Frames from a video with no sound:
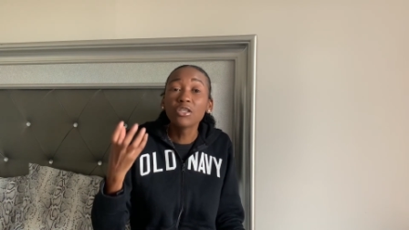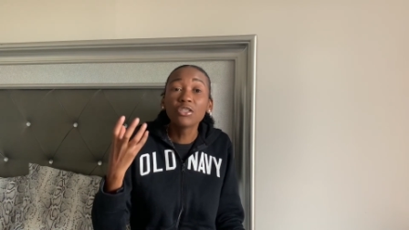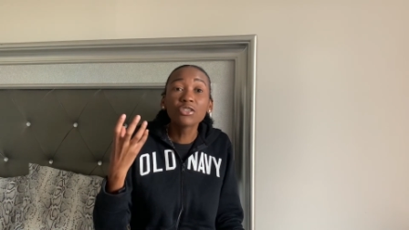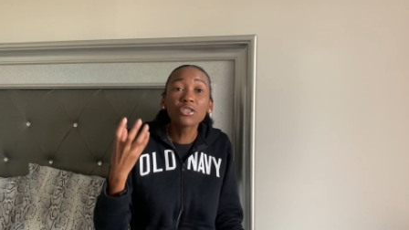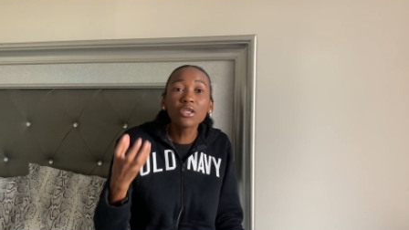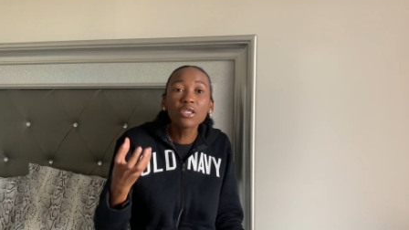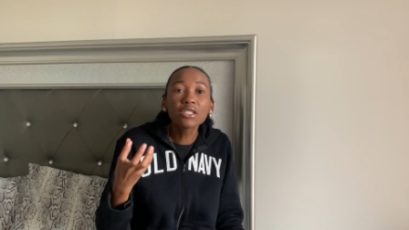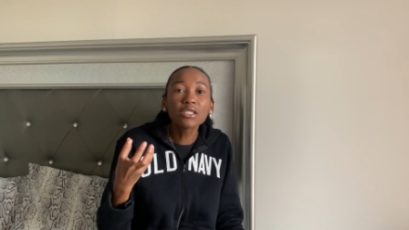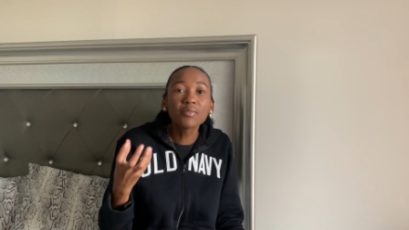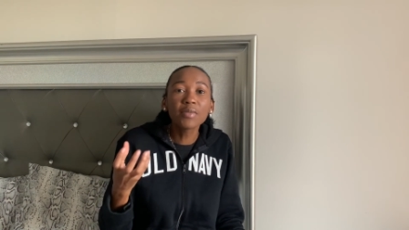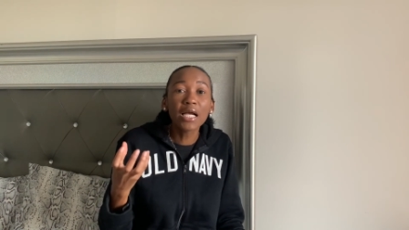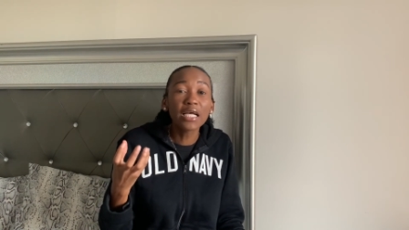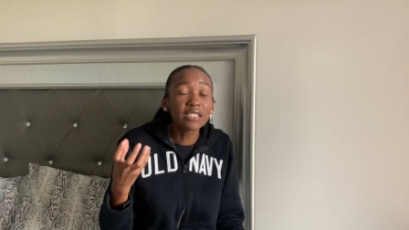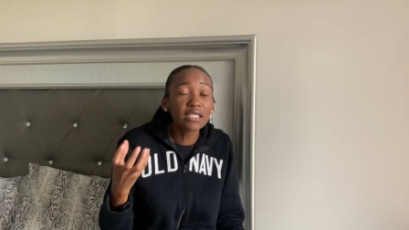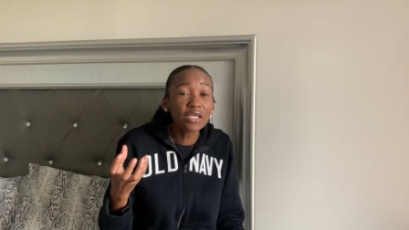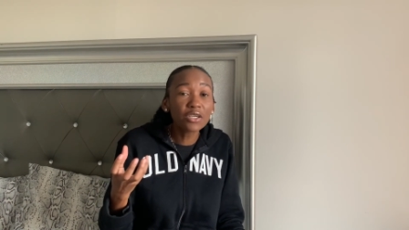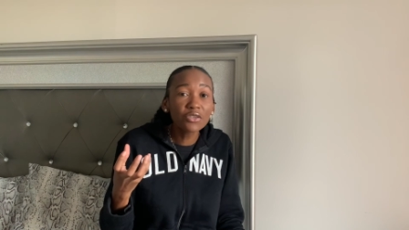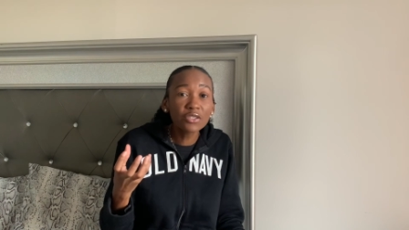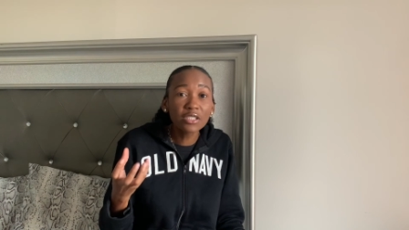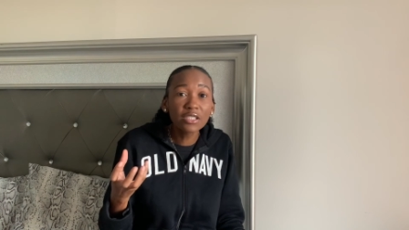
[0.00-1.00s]
trust me as
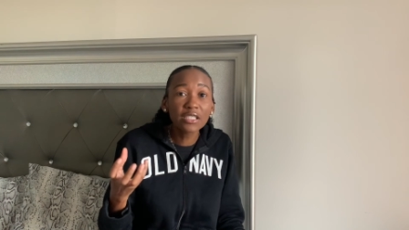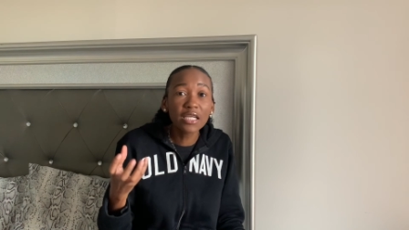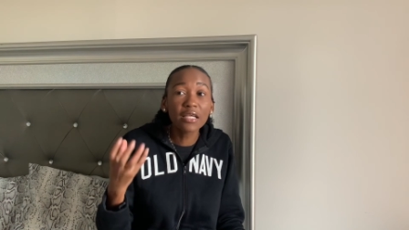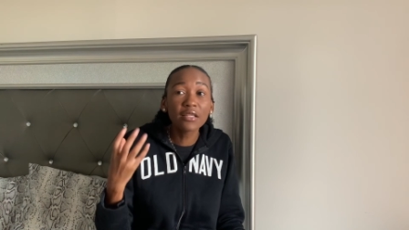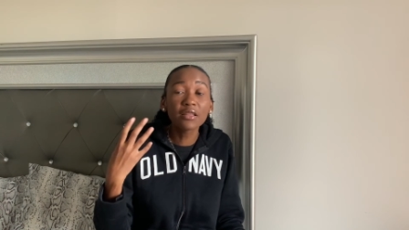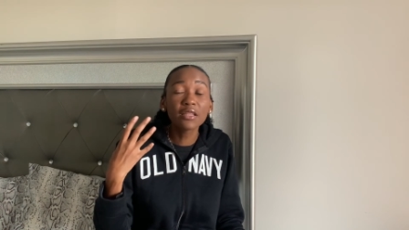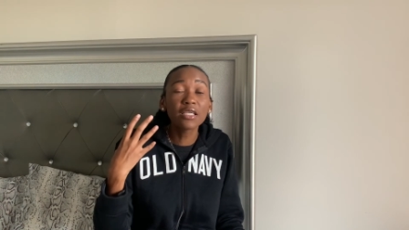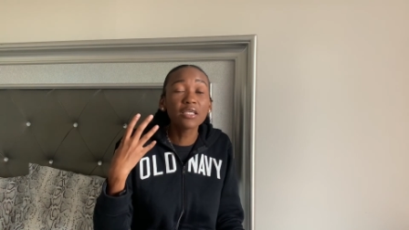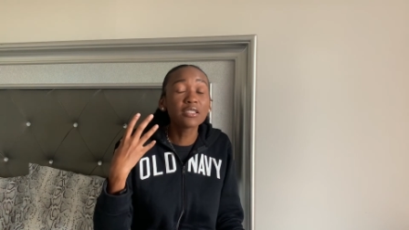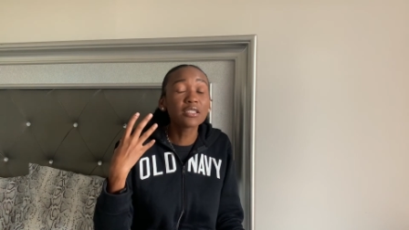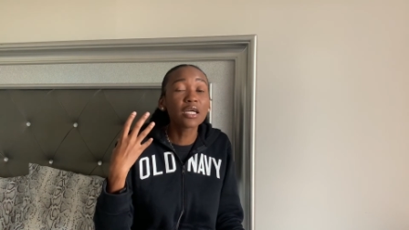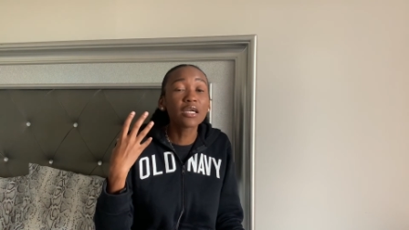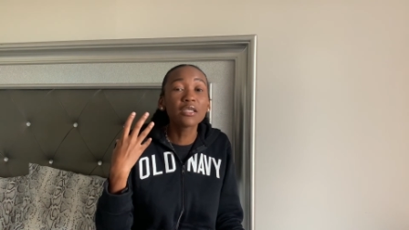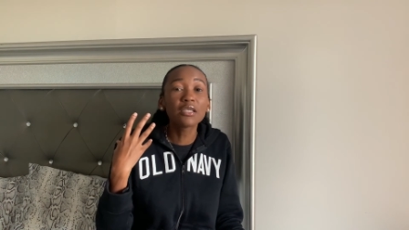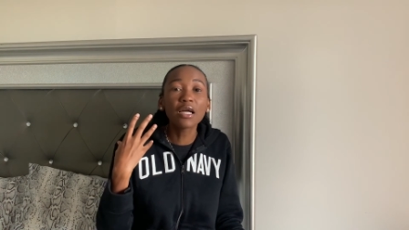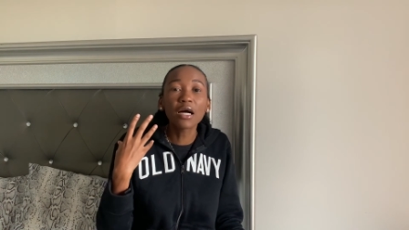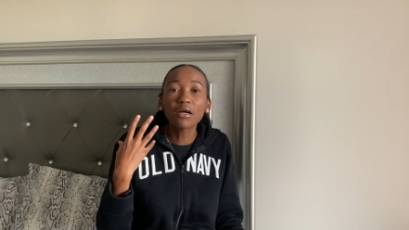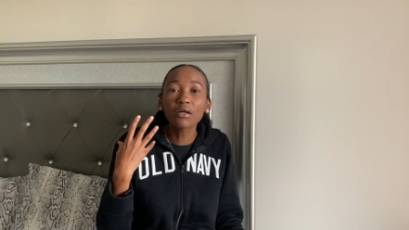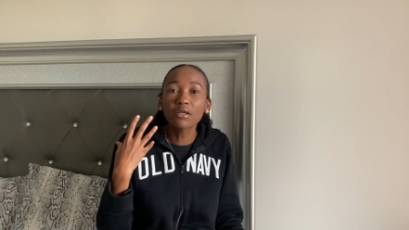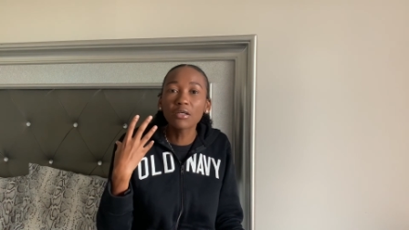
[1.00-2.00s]
a christian things are
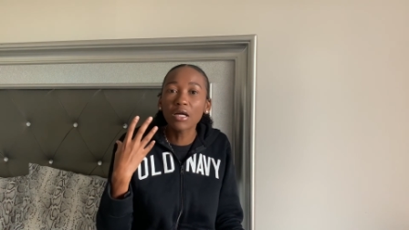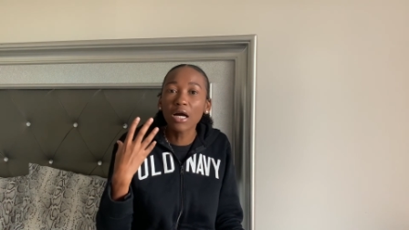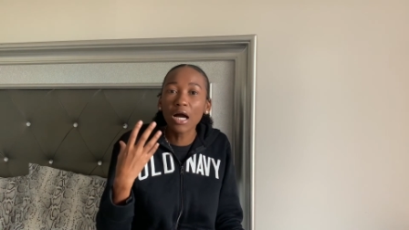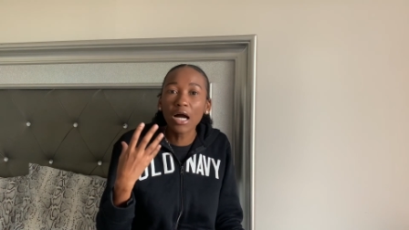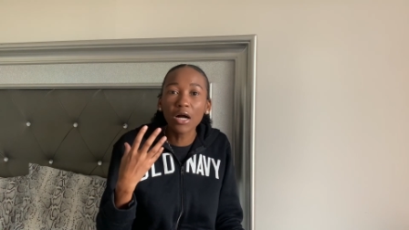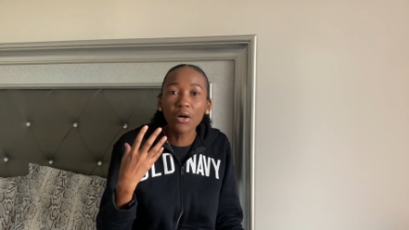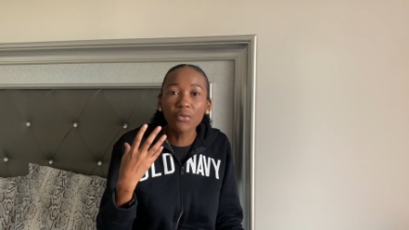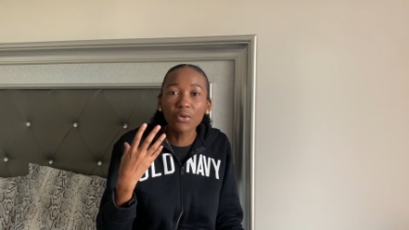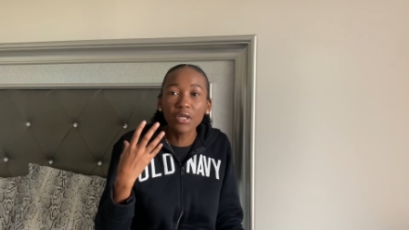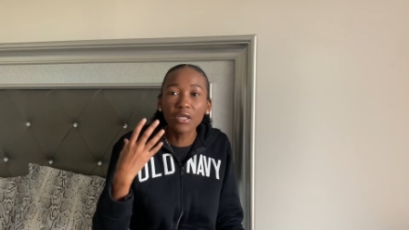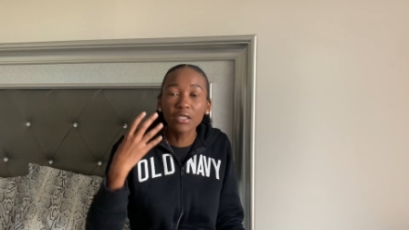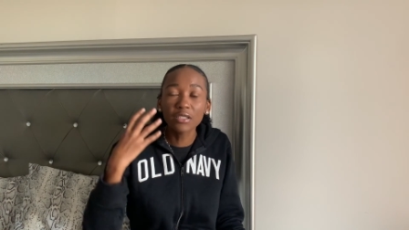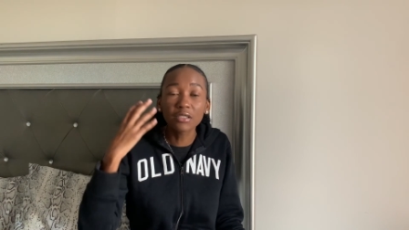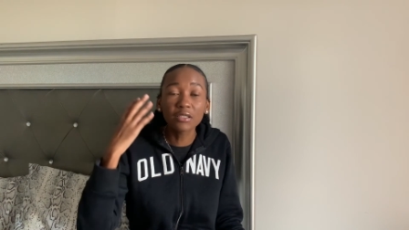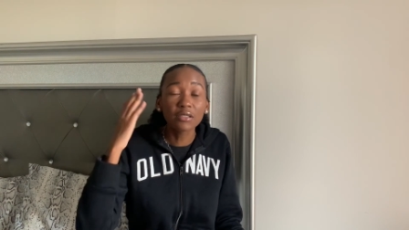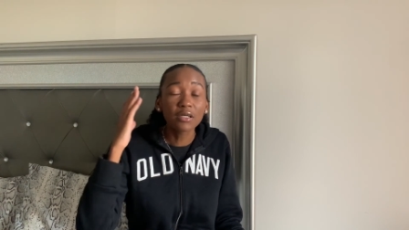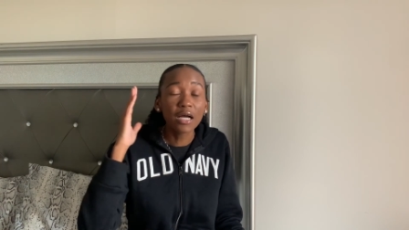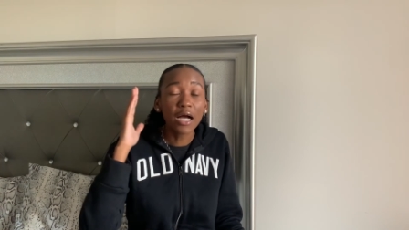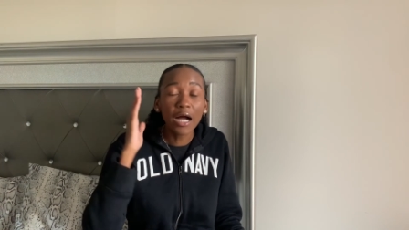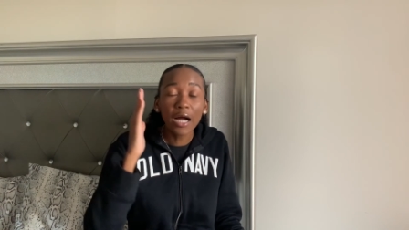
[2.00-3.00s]
not gonna
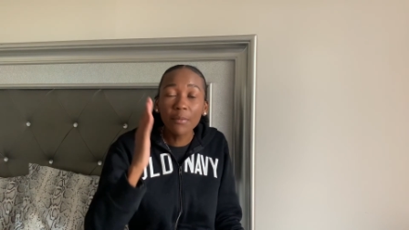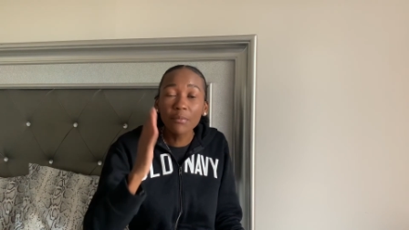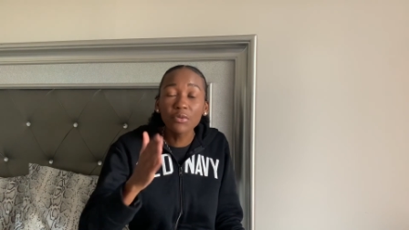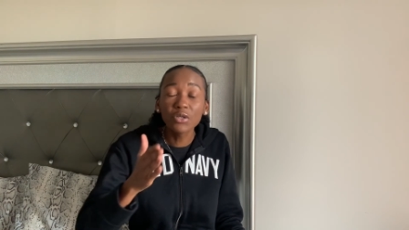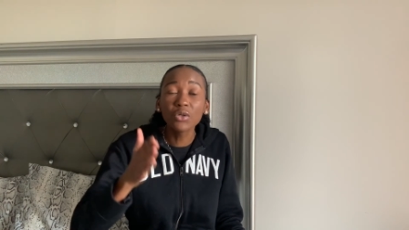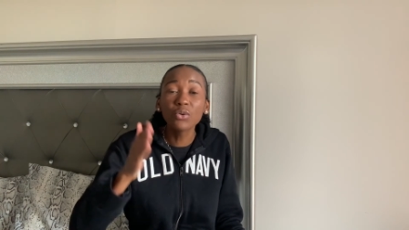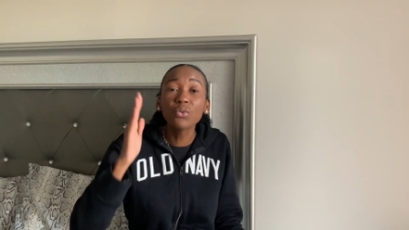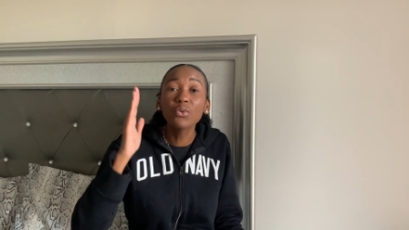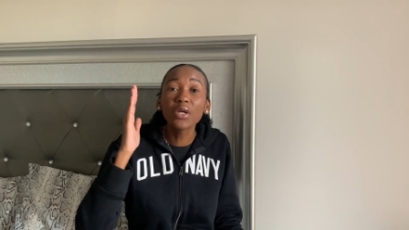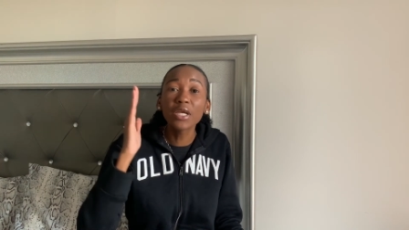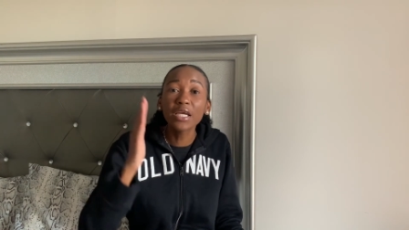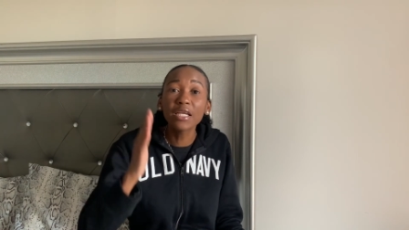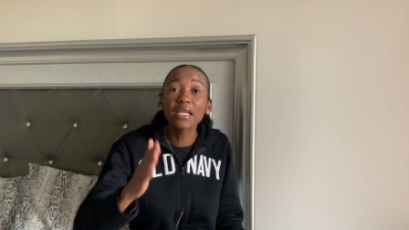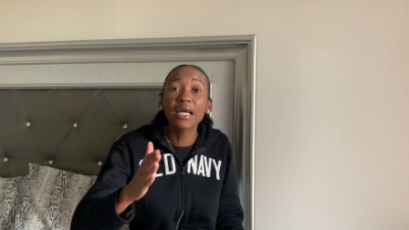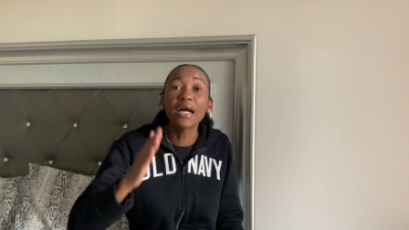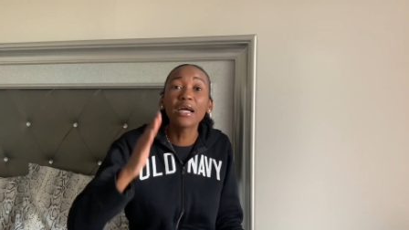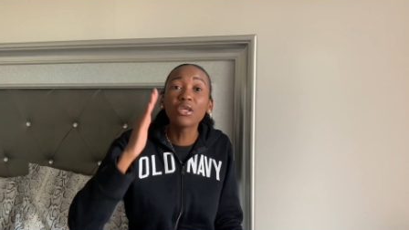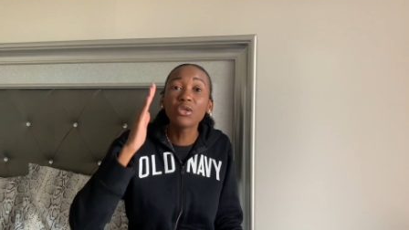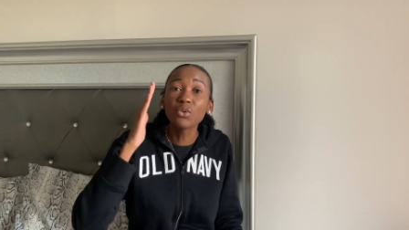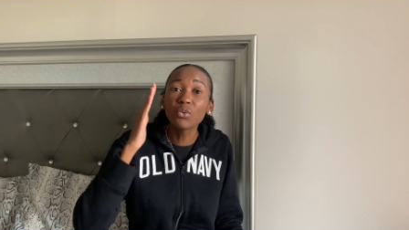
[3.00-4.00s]
always happen the way
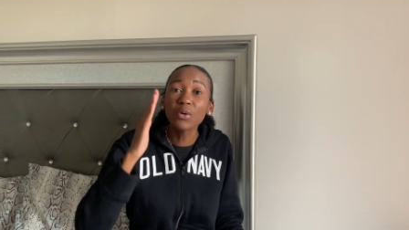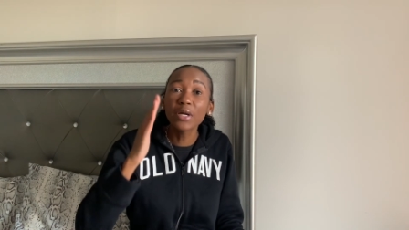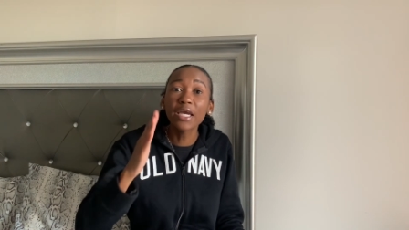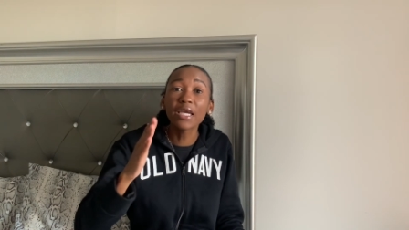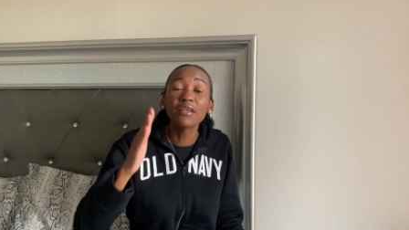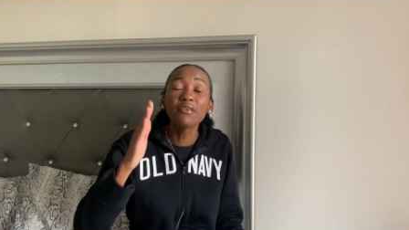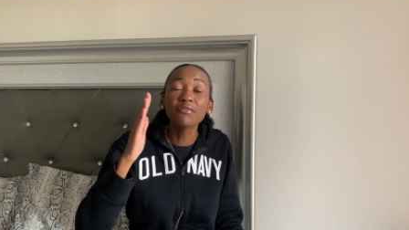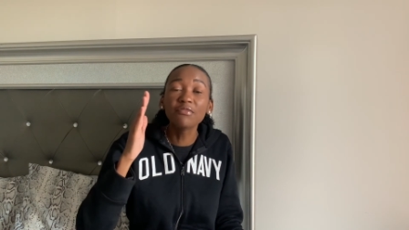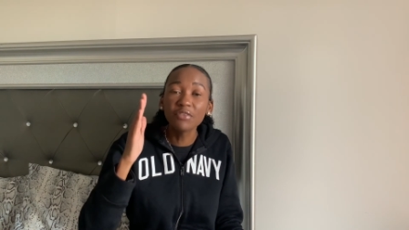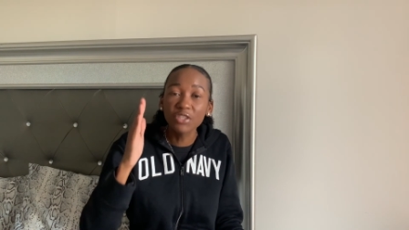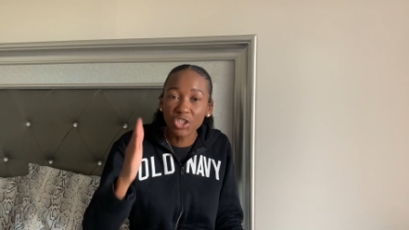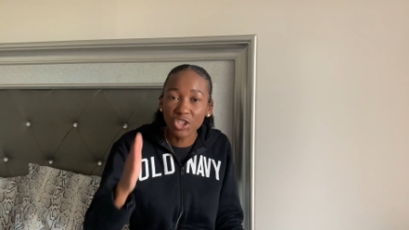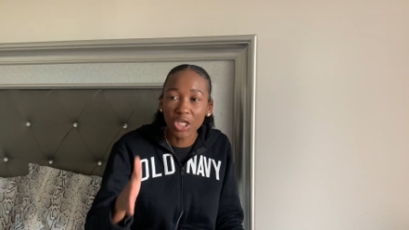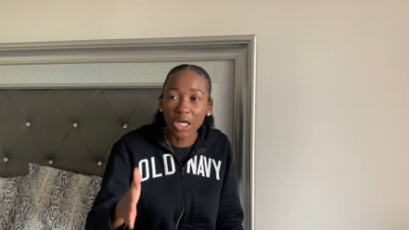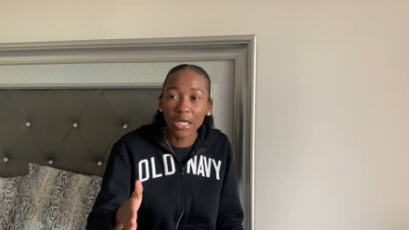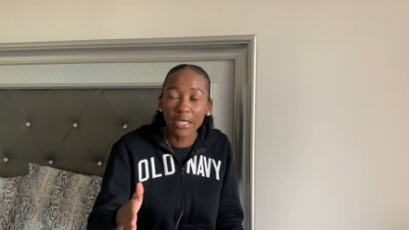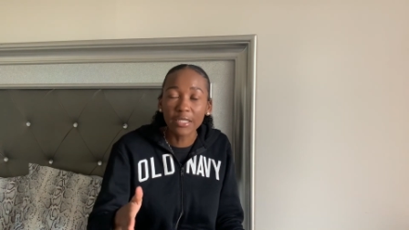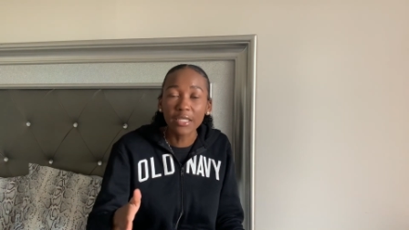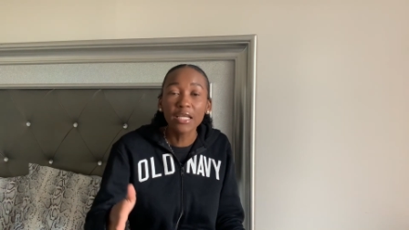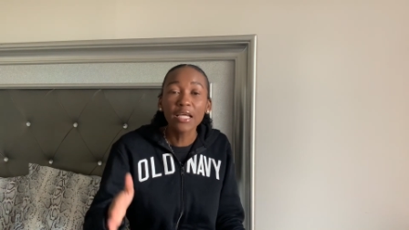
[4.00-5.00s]
that you
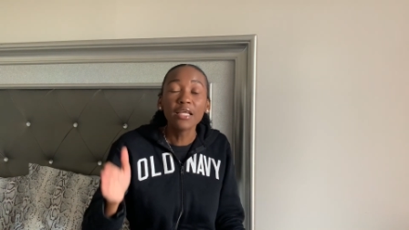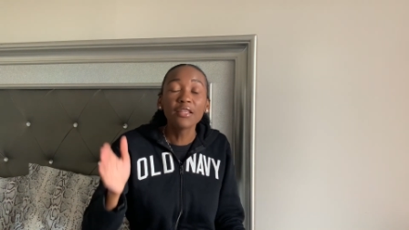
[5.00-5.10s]
envision